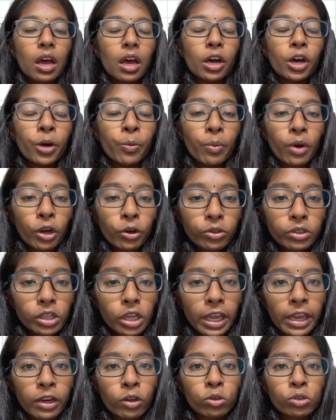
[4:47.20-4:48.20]
amount
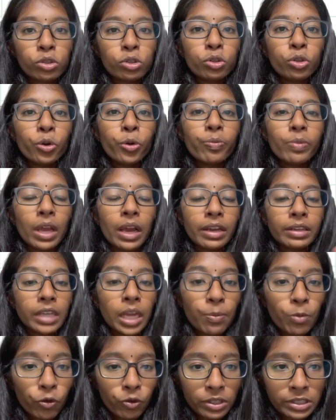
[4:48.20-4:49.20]
and also
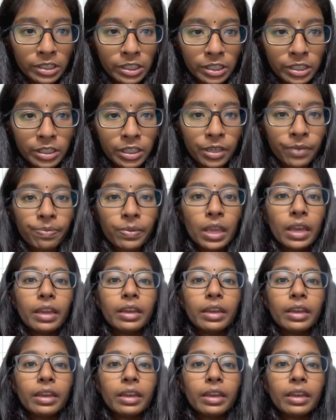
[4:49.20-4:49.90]
time of ingestion.